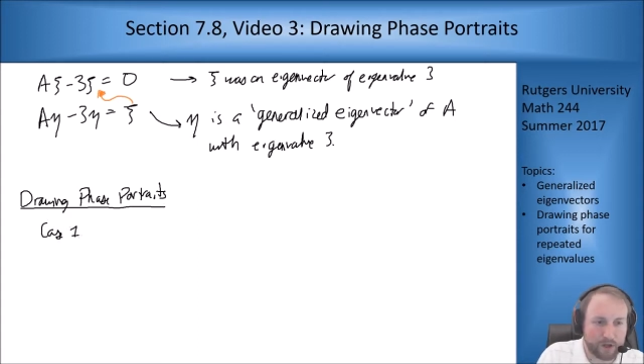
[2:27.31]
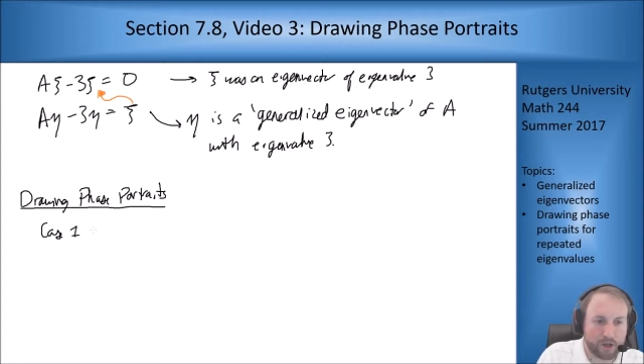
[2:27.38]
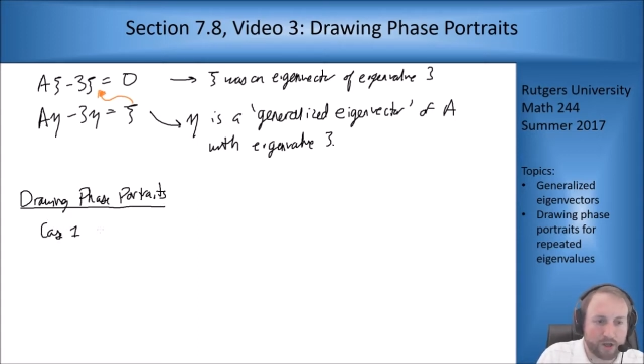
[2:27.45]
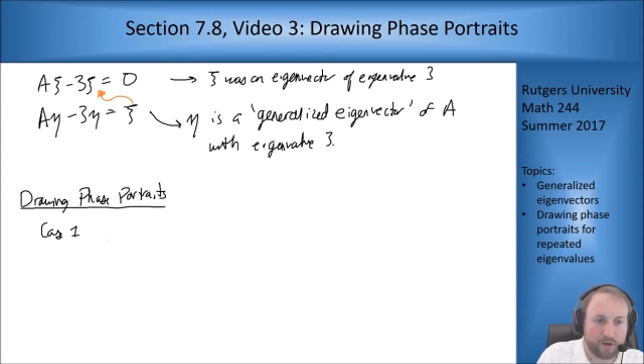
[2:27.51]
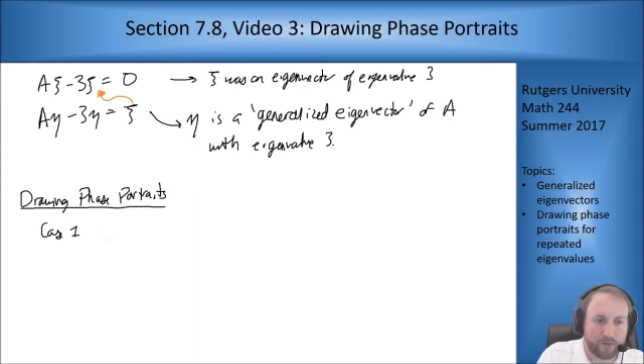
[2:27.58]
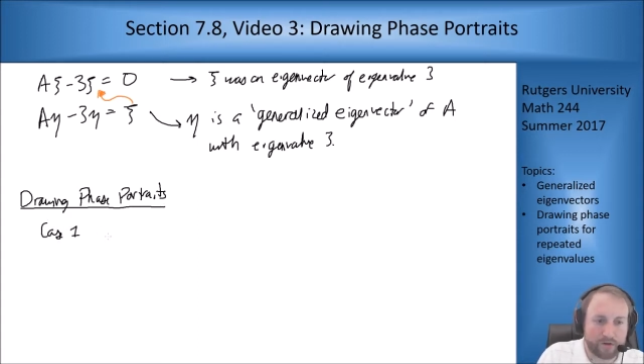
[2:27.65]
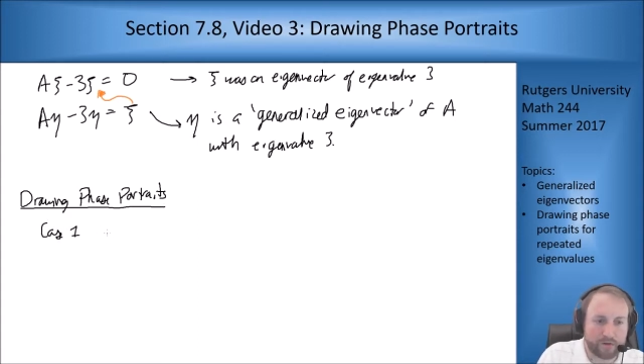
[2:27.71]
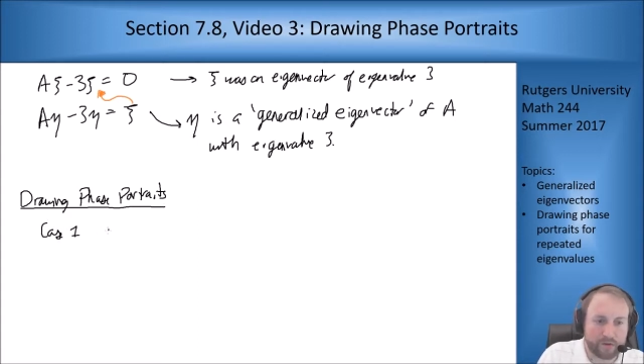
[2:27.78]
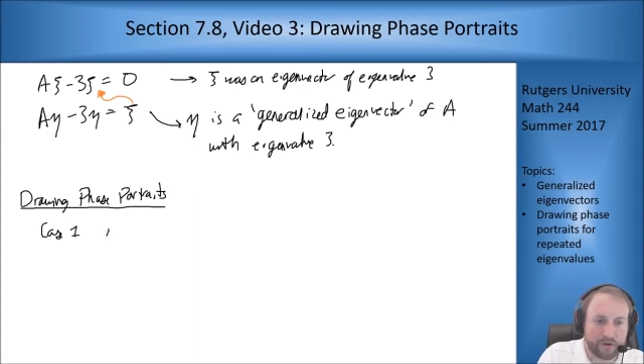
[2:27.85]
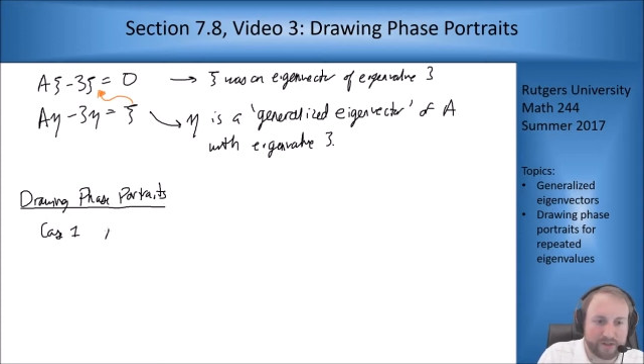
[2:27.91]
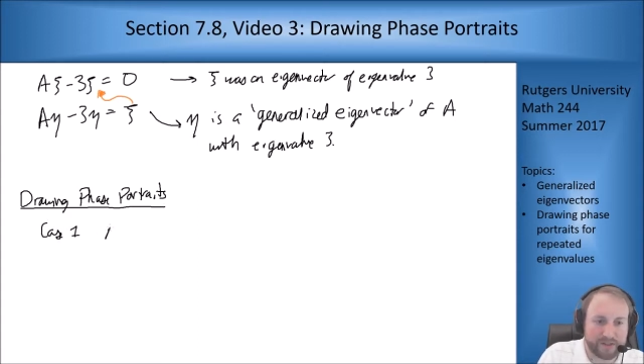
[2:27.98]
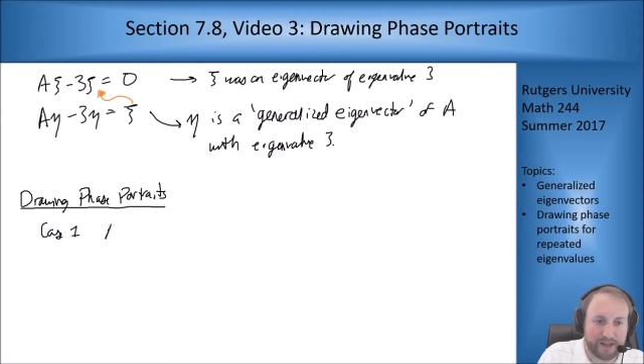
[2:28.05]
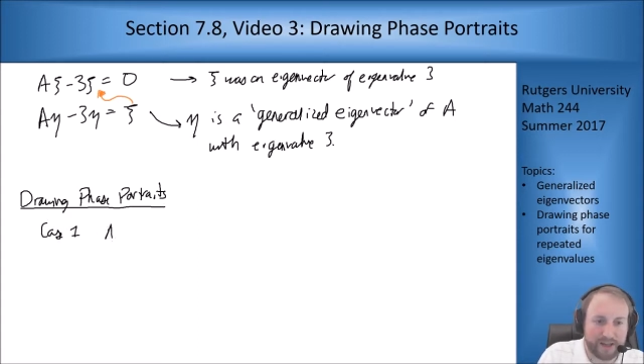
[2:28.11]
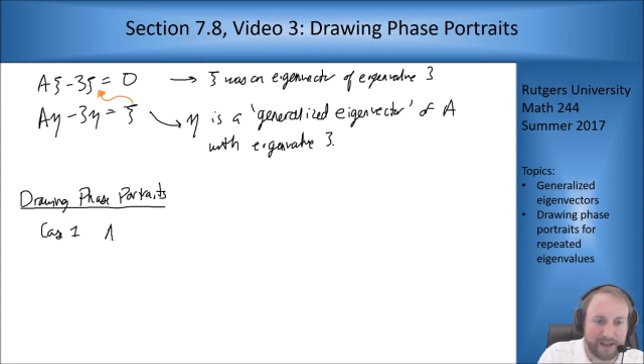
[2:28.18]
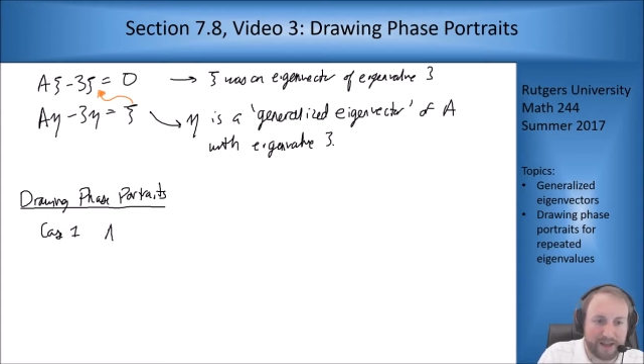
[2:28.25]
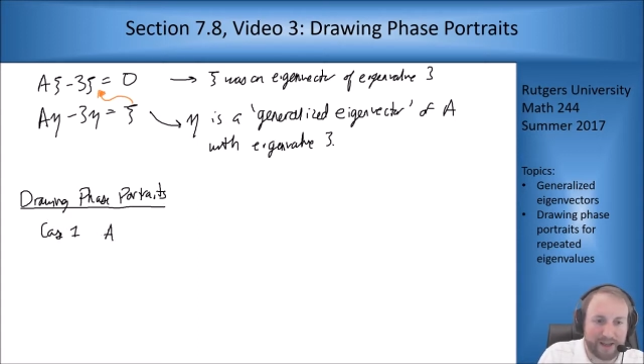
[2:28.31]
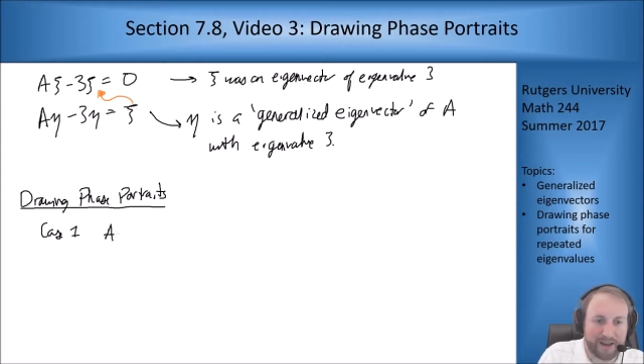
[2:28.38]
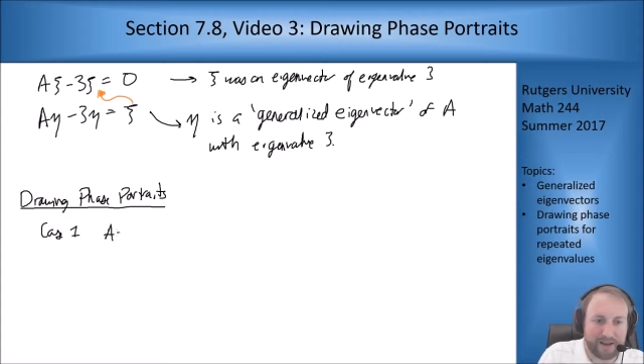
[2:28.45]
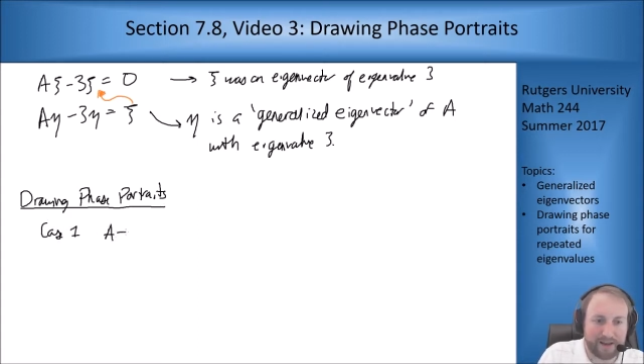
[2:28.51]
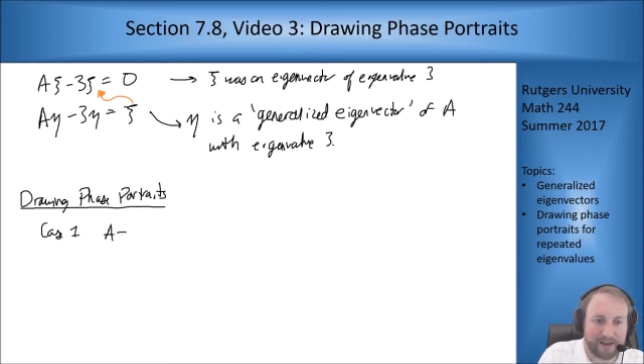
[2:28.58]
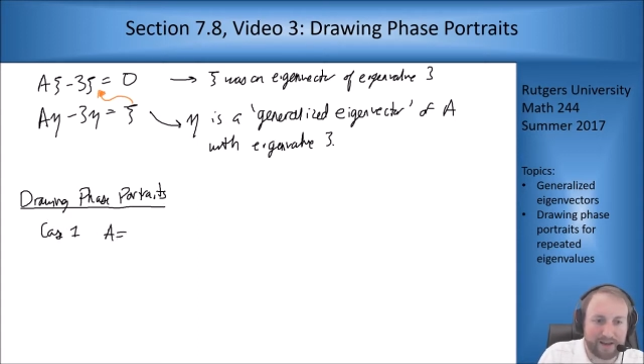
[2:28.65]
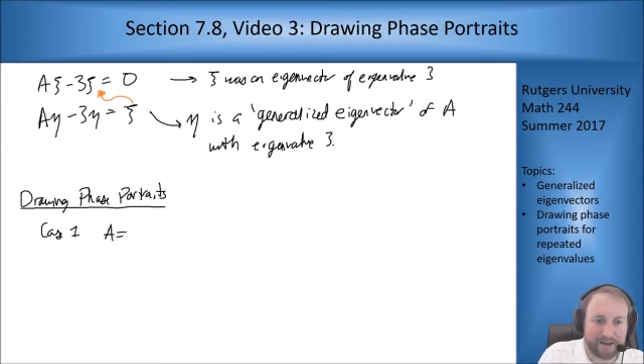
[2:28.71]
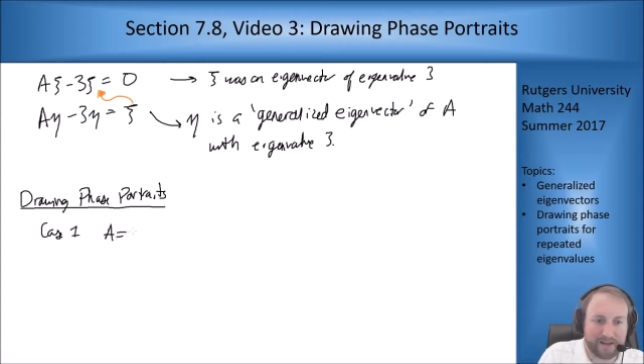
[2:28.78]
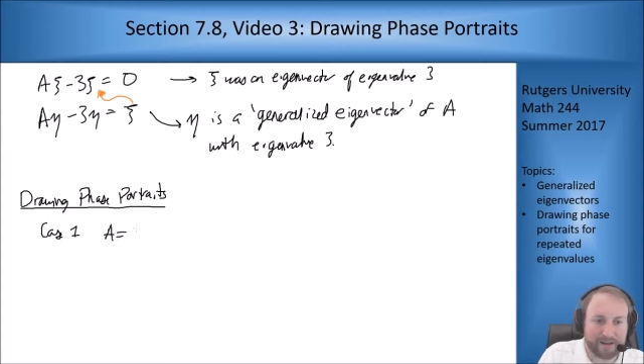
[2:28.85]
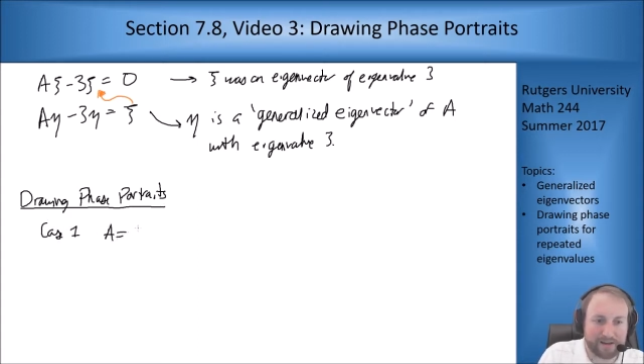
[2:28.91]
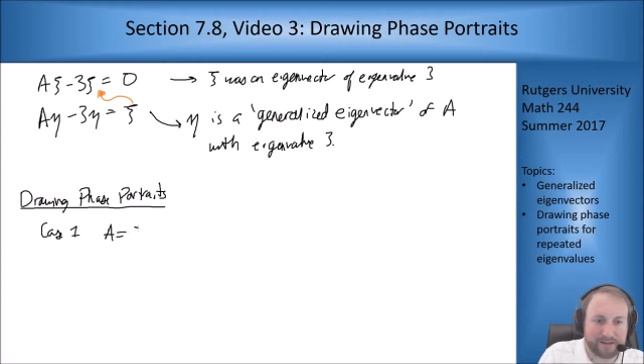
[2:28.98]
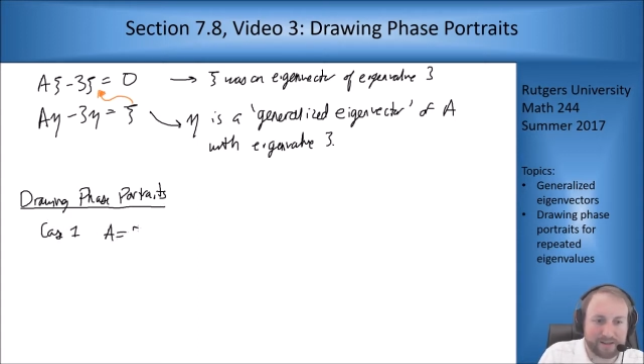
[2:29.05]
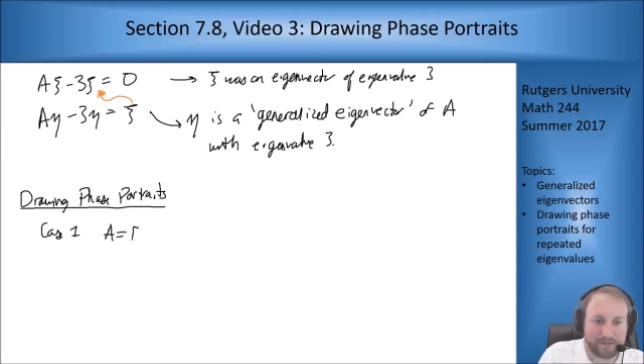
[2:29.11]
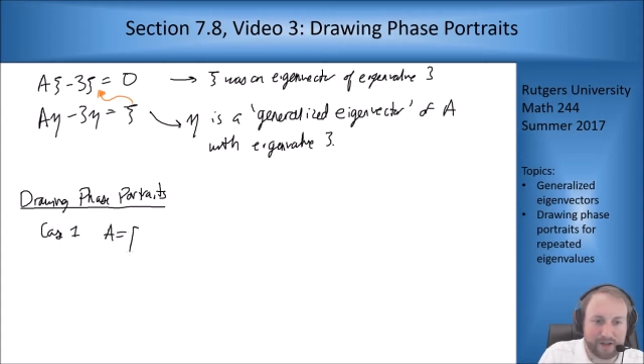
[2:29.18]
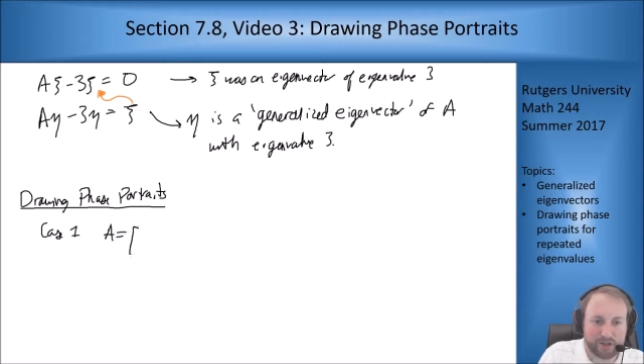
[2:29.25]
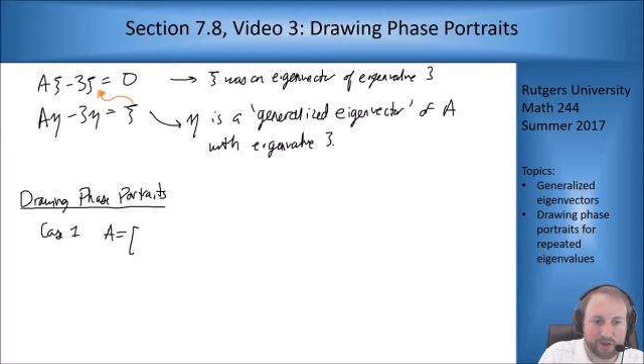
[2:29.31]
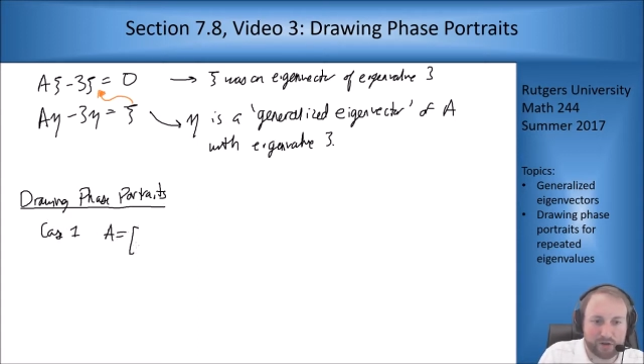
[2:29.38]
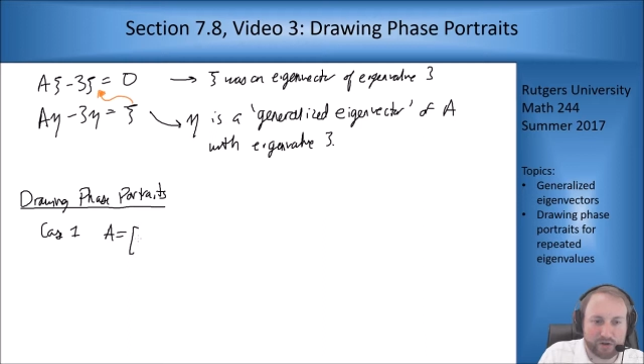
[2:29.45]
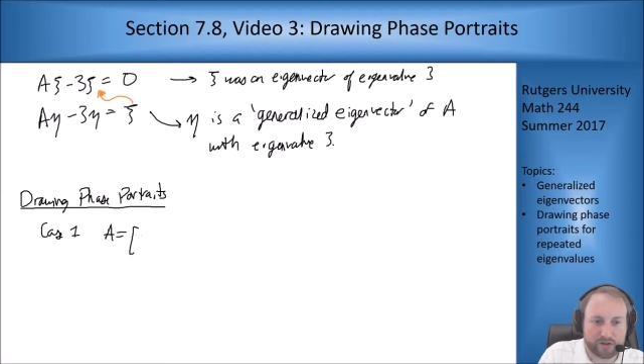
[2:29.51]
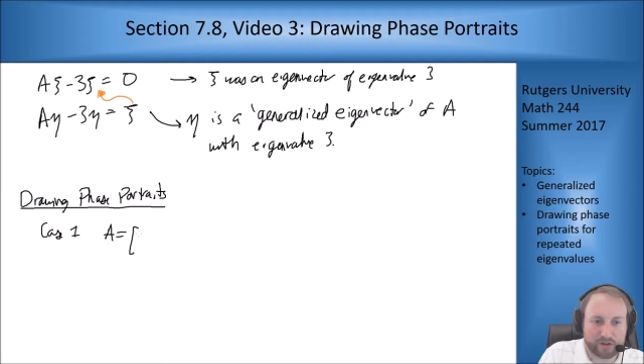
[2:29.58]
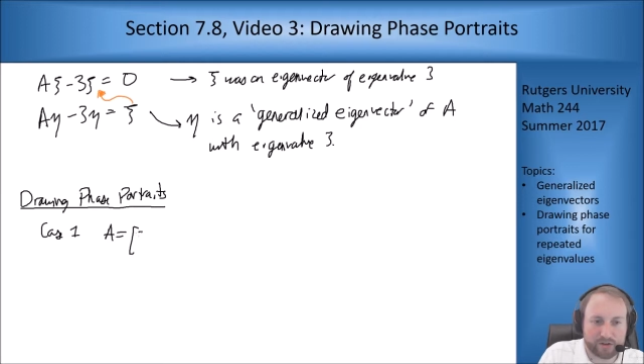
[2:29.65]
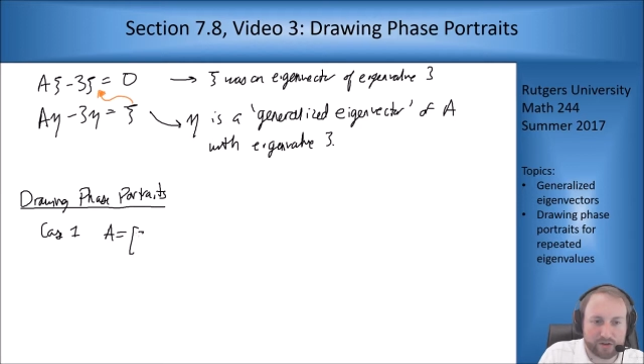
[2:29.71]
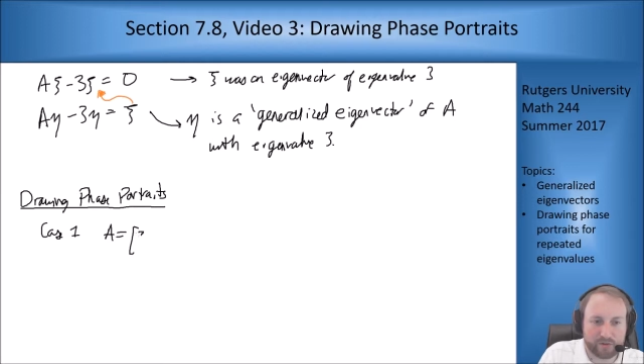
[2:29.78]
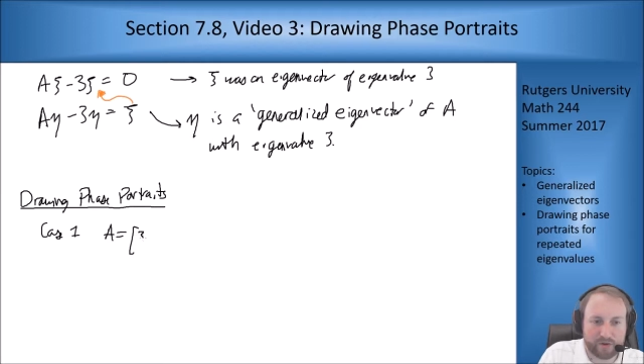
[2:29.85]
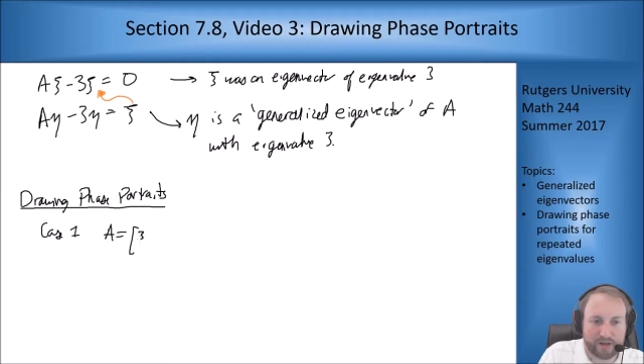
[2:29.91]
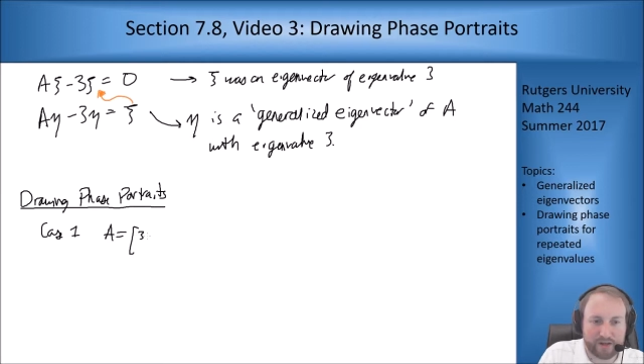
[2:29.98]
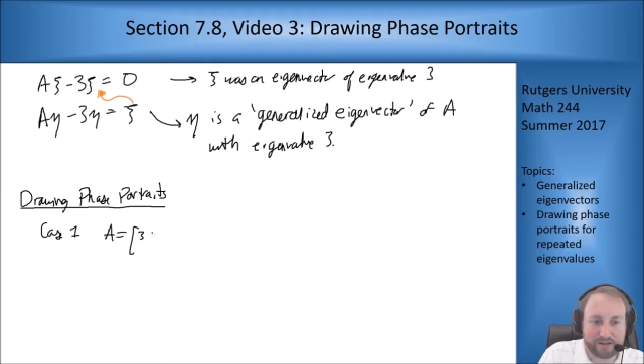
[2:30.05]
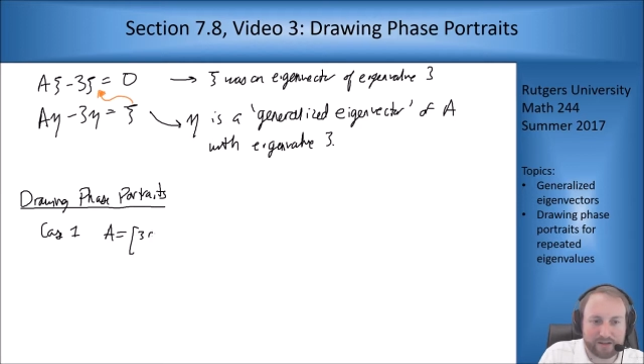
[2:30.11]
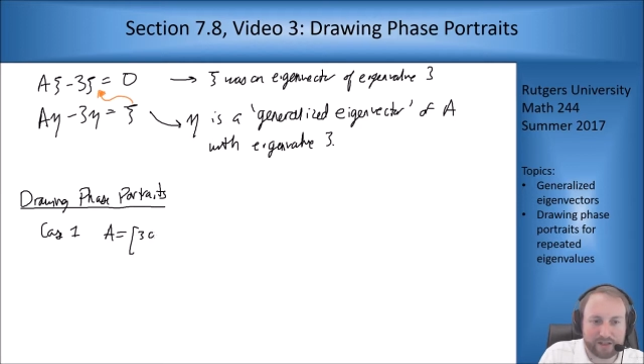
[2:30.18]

which was A is the matrix 3,